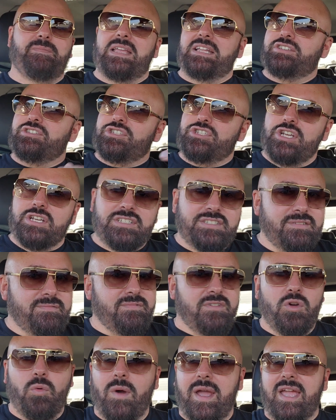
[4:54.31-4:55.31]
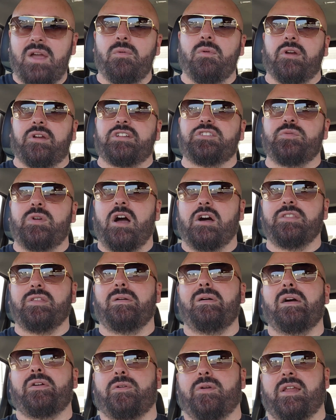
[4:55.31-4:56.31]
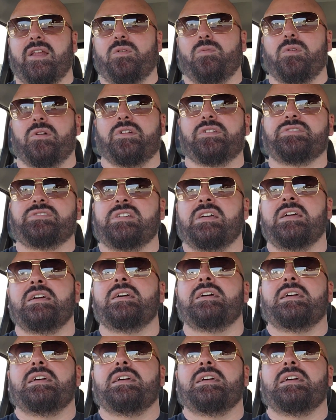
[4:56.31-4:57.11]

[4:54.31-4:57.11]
It's just the way it works. We all know how credit works.